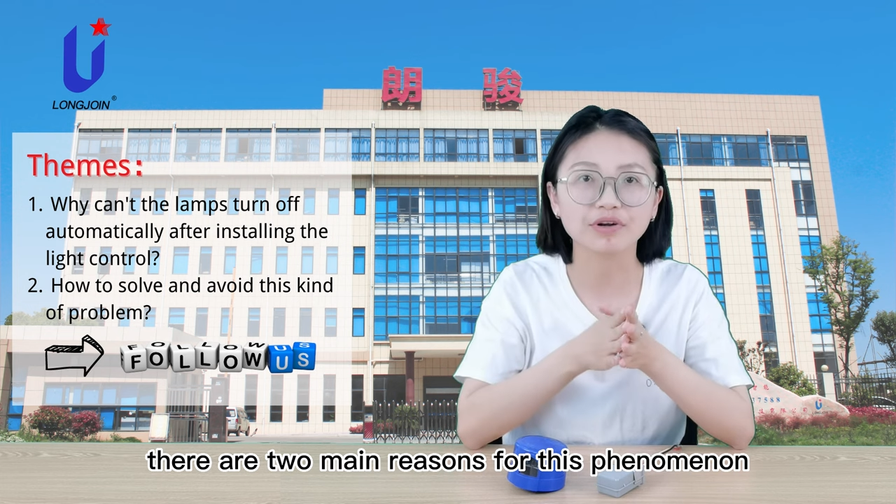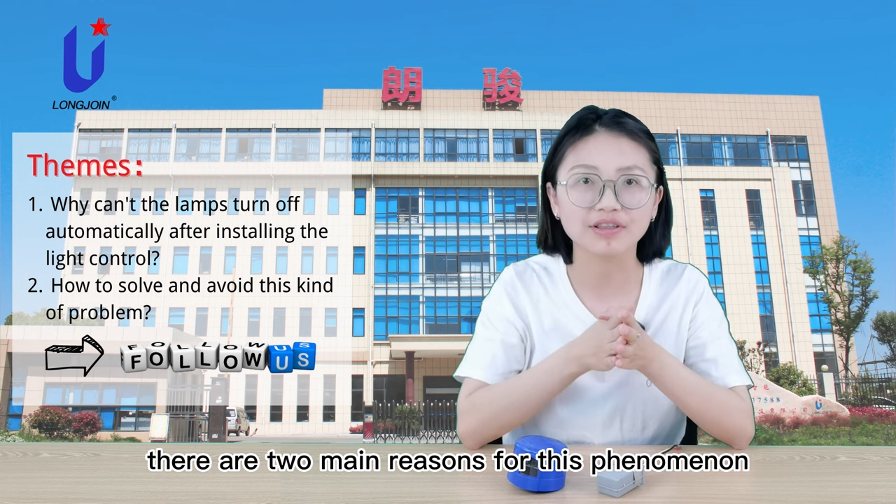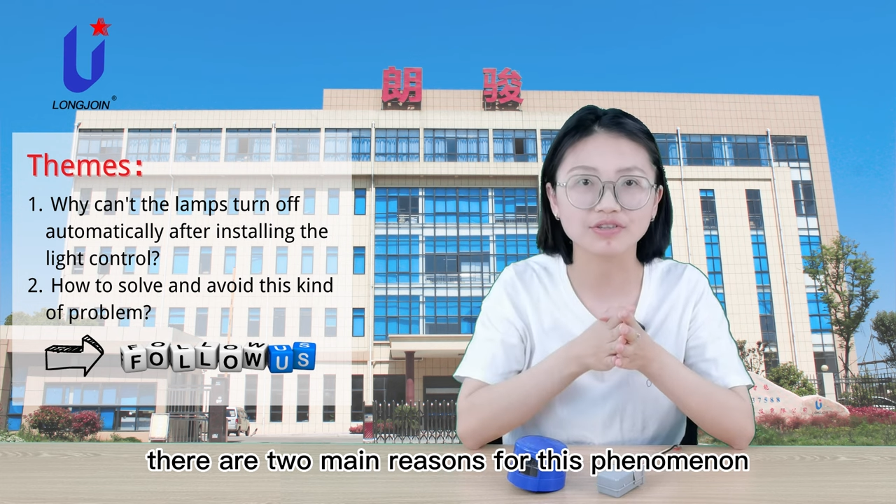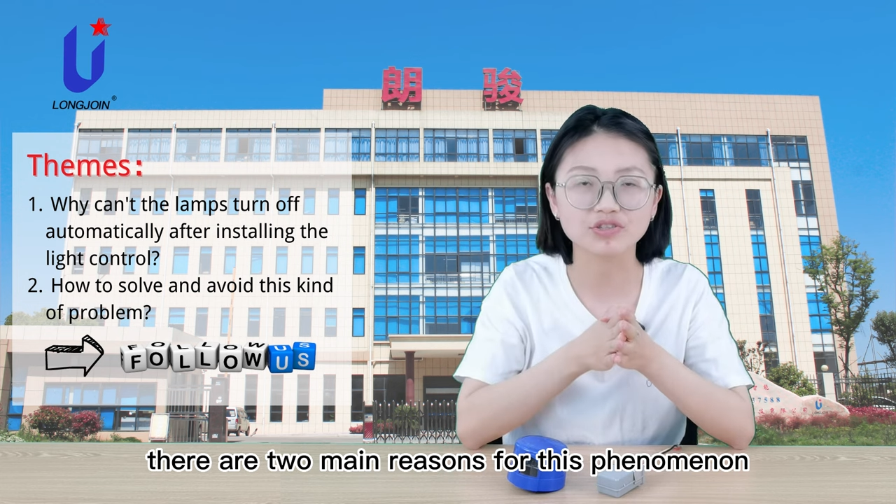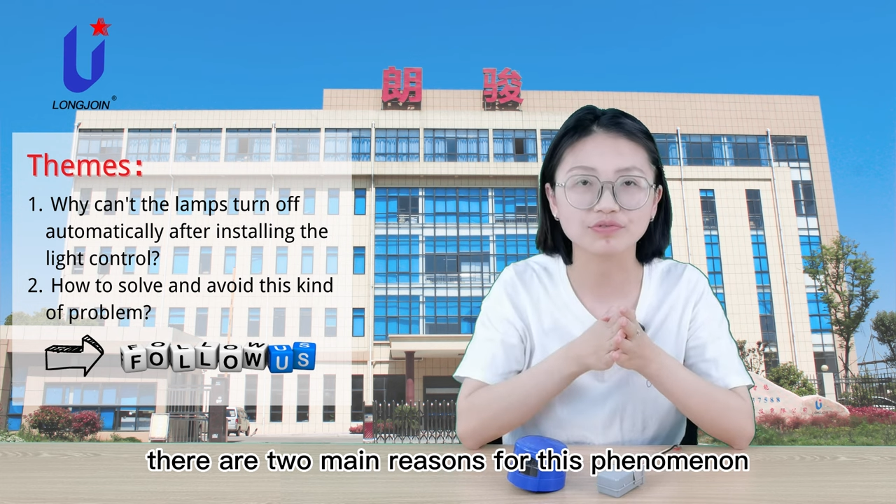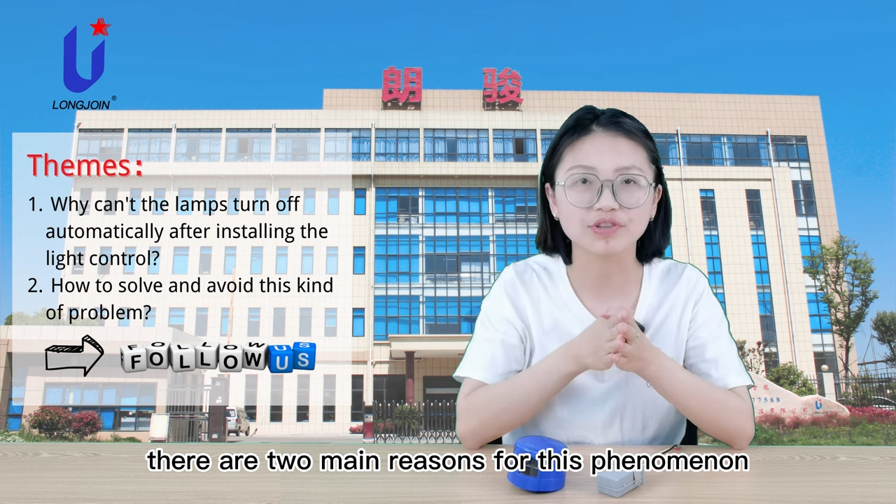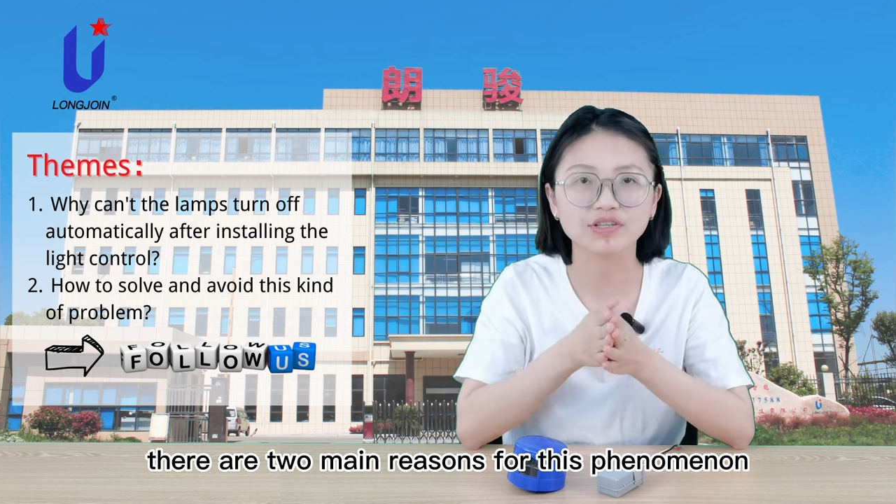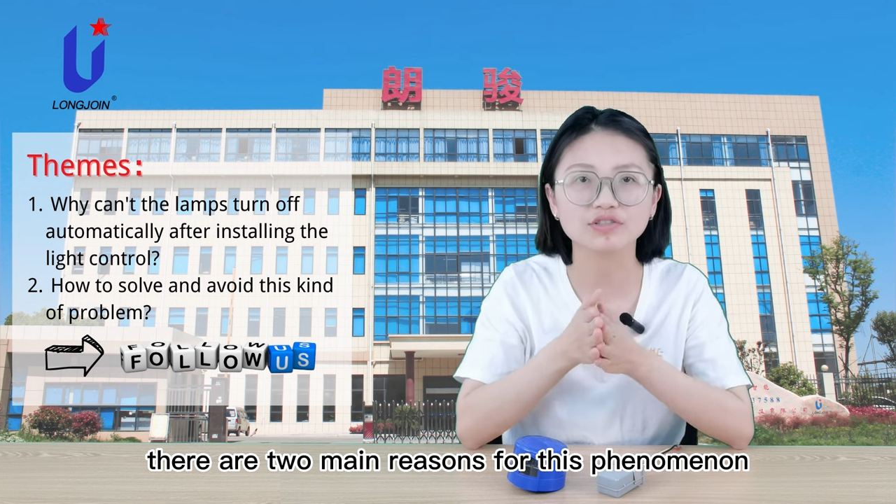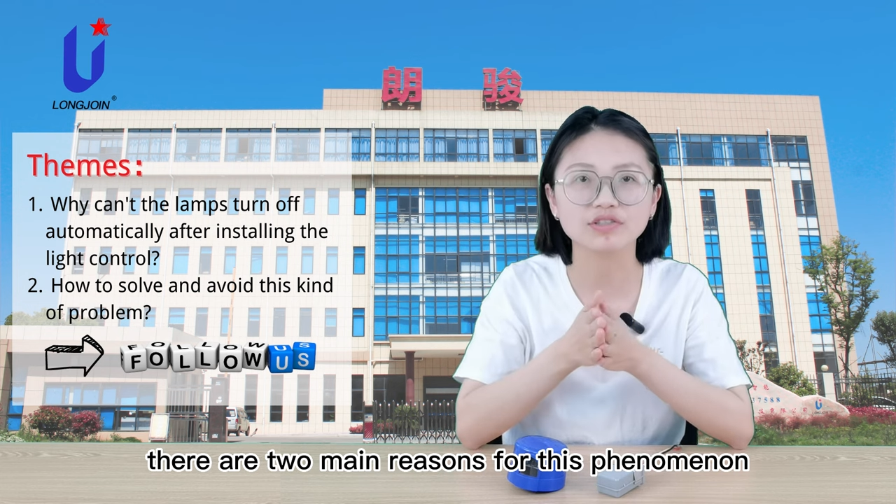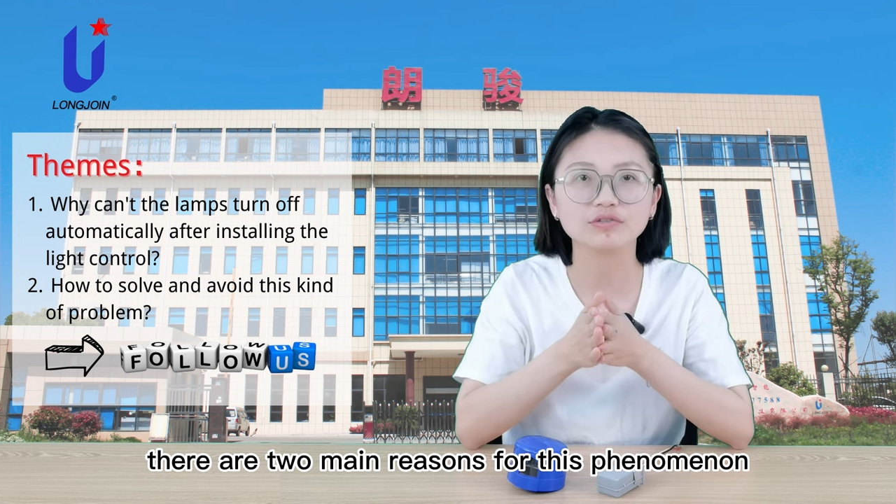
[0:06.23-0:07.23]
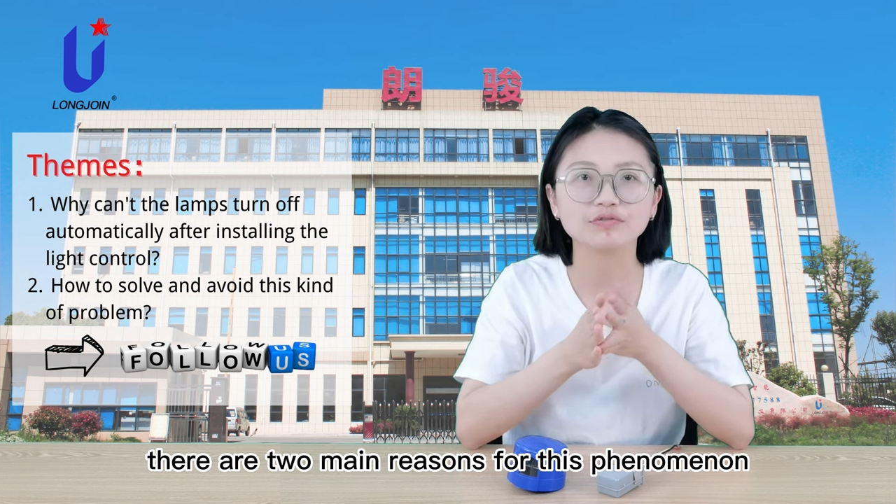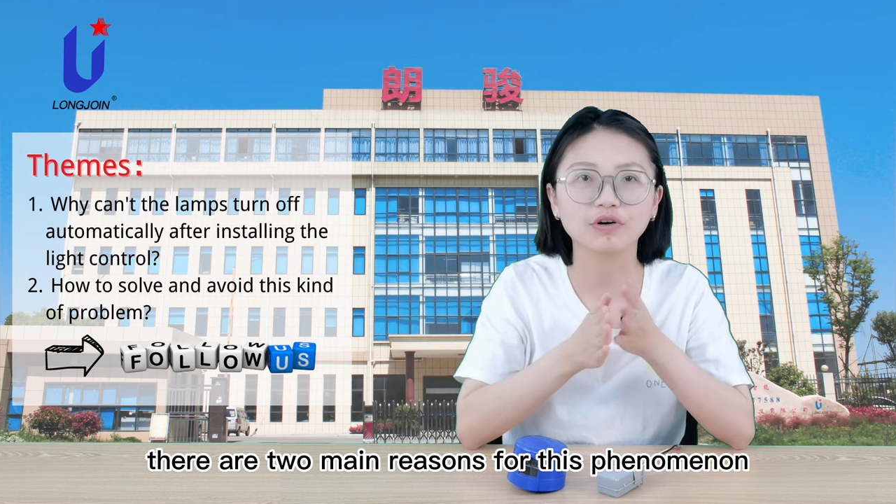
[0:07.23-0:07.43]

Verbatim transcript: reasons for this